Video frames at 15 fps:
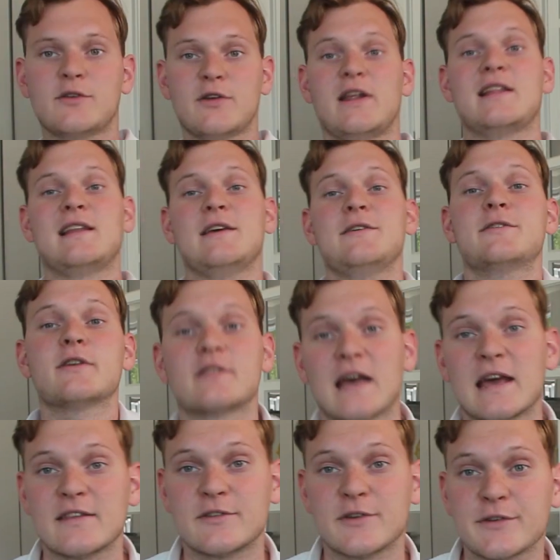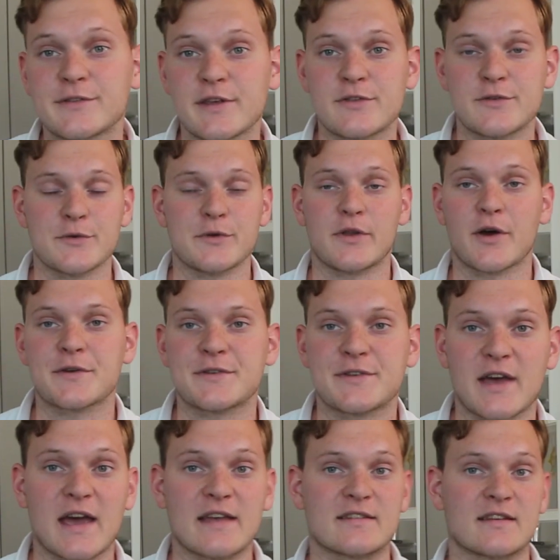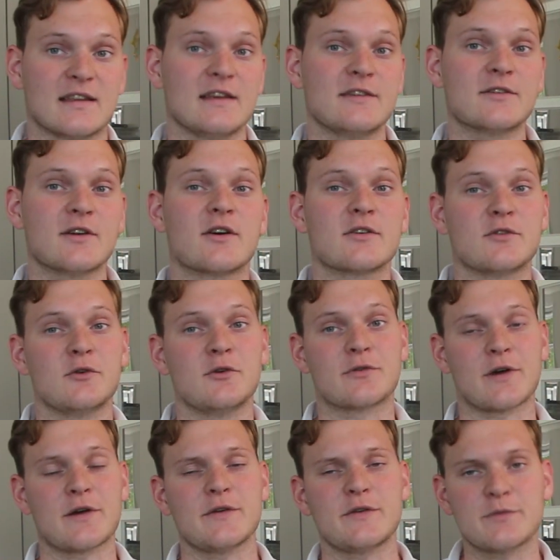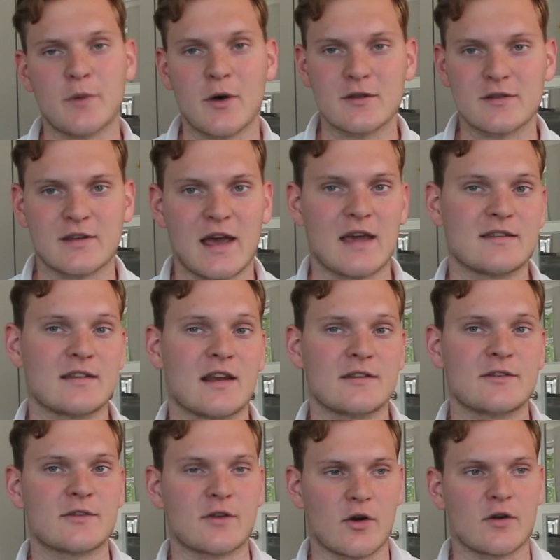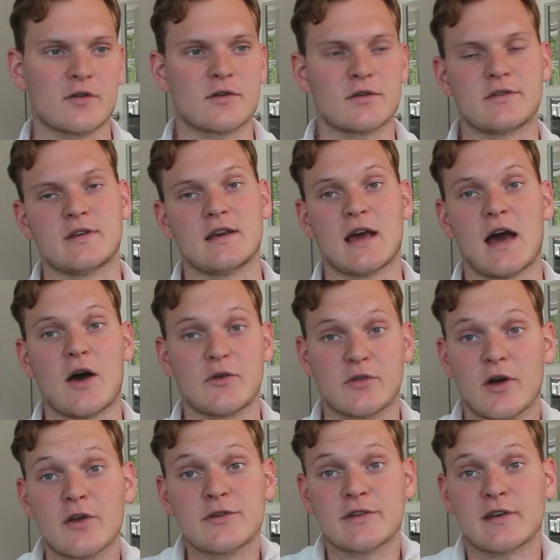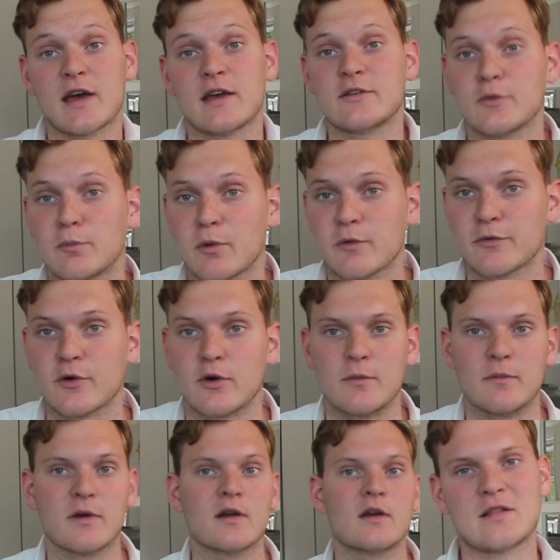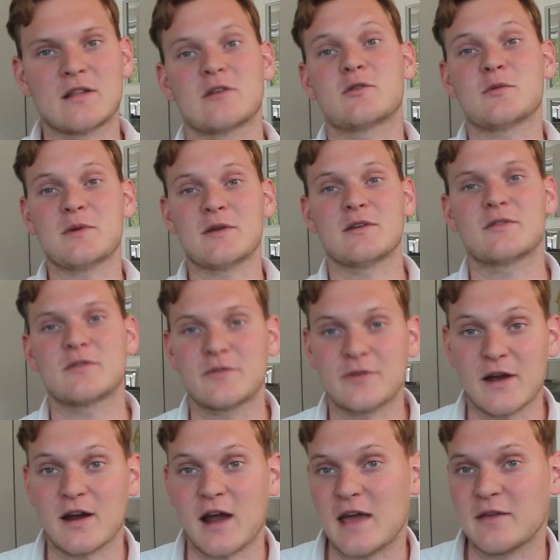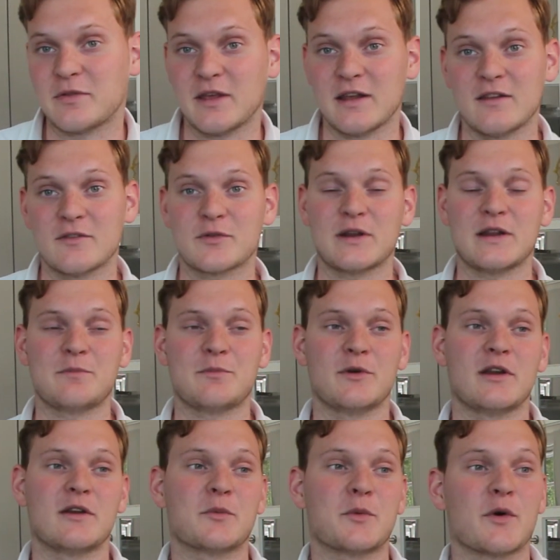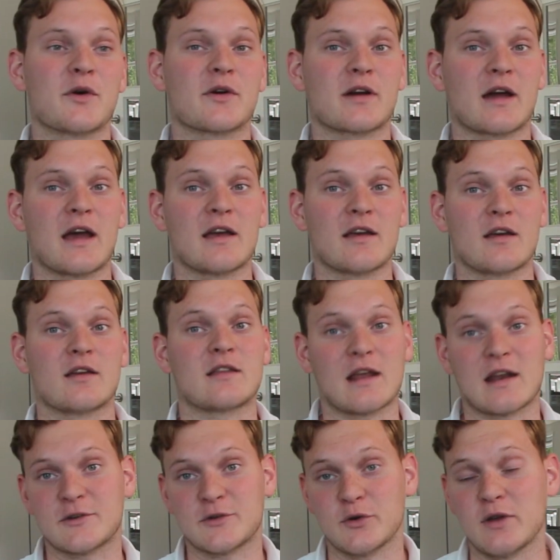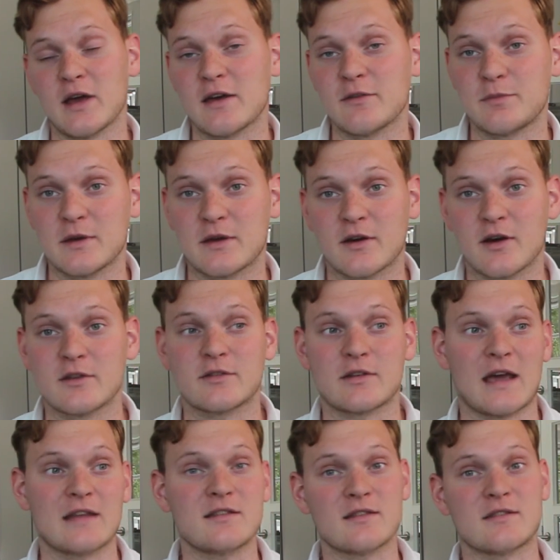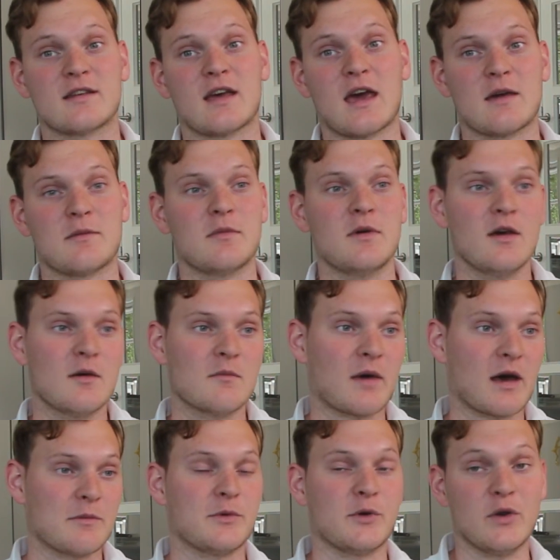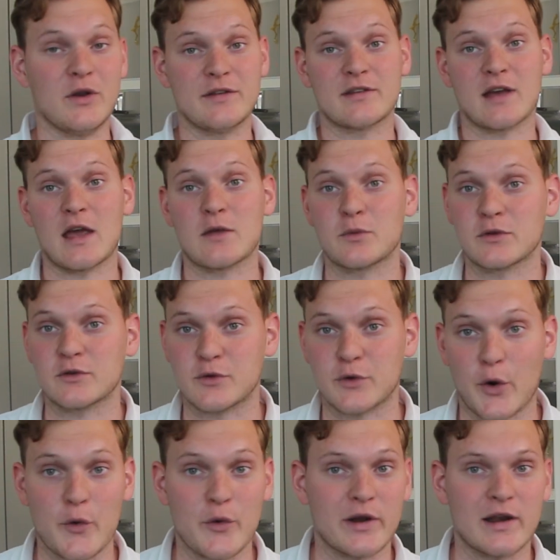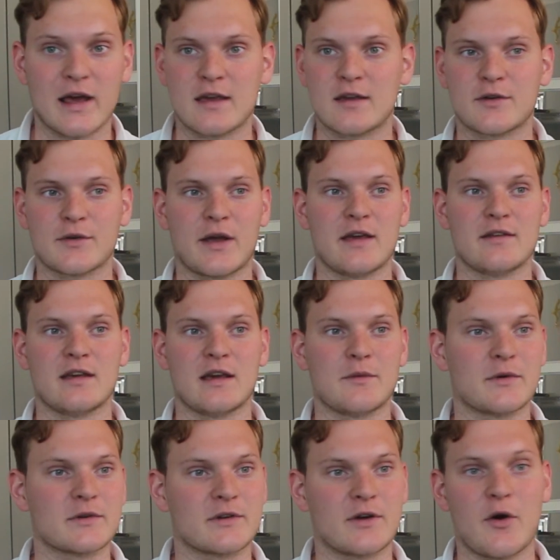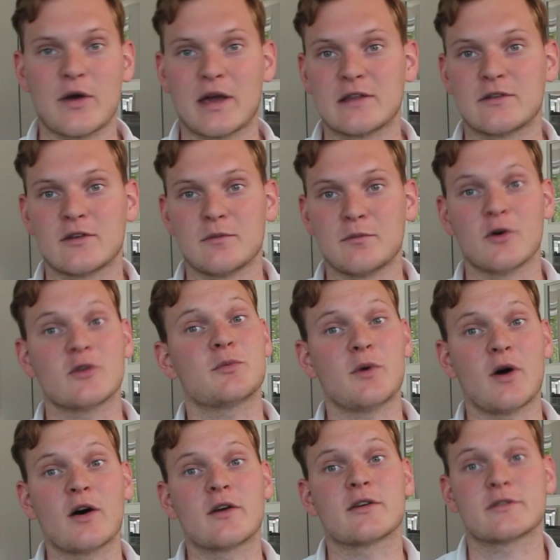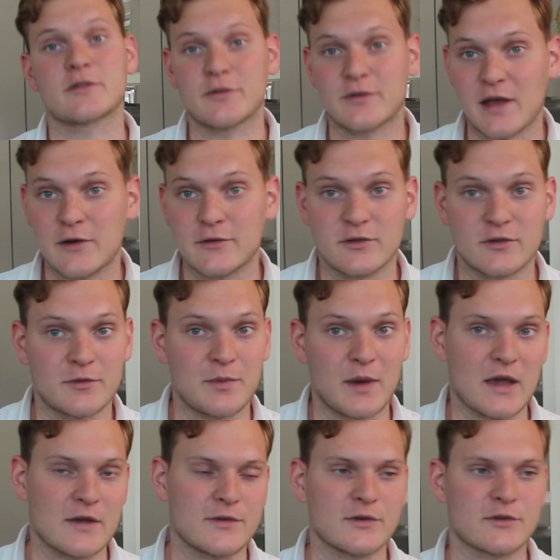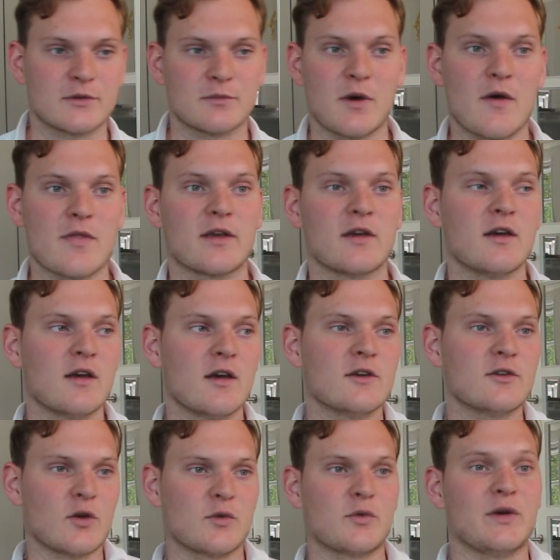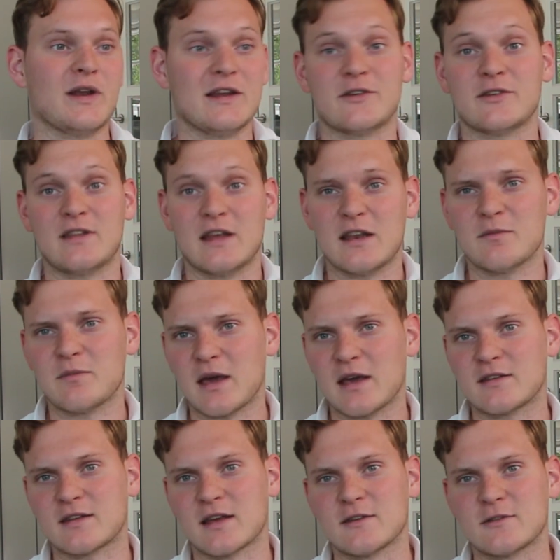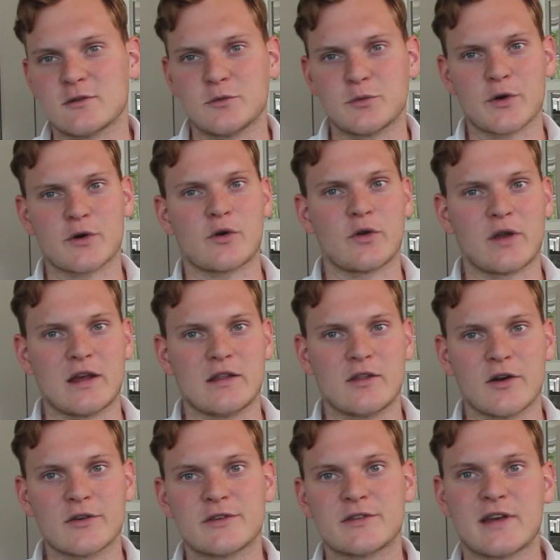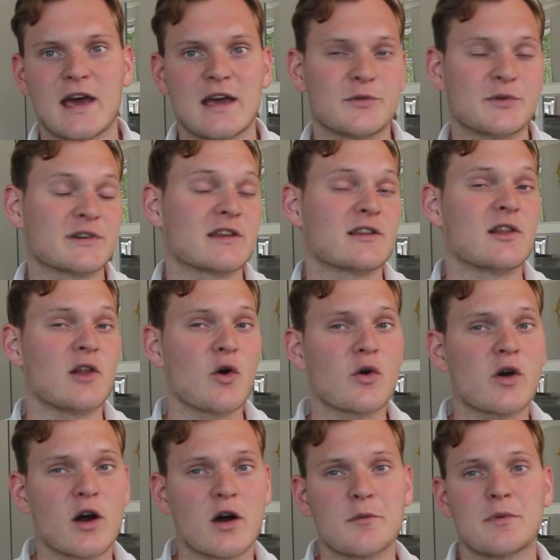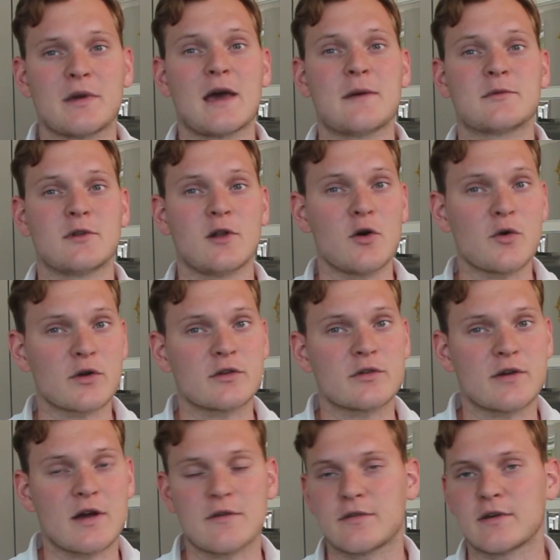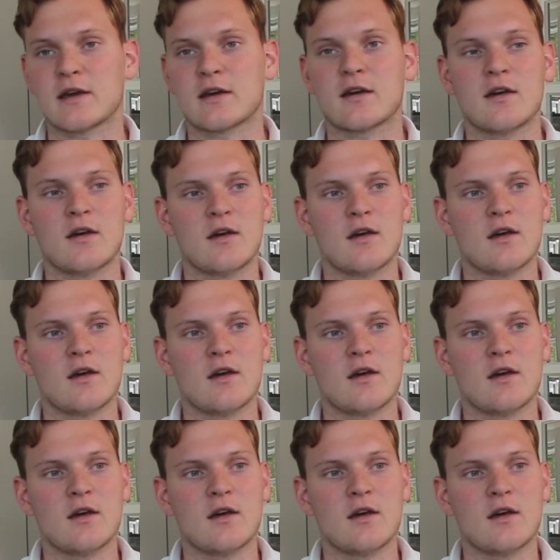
So that leaves us at just the two Dutch sites, and these are two very small sites that I started to see how Dutch sites would perform. Now to be fair, I didn't really put in the work that I should have, because at the time my beauty site was growing like crazy. It was going into the multiple hundreds of thousands of page views a month. So it really just didn't make sense to work on a Dutch site which had lower RPMs, lower traffic.